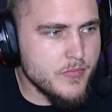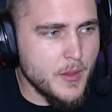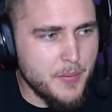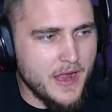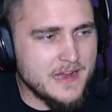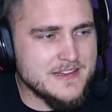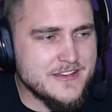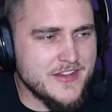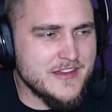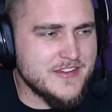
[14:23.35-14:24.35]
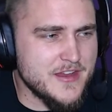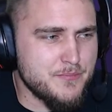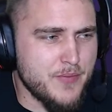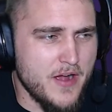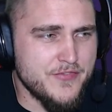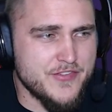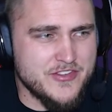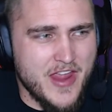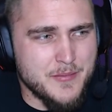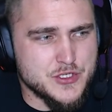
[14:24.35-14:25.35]
But at least they did buff the
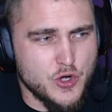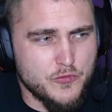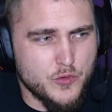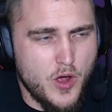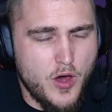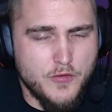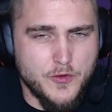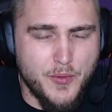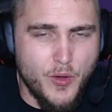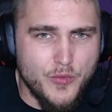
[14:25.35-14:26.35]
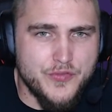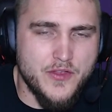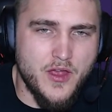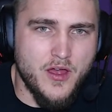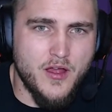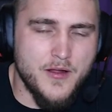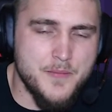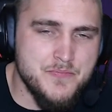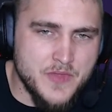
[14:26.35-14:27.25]
damage overall for both the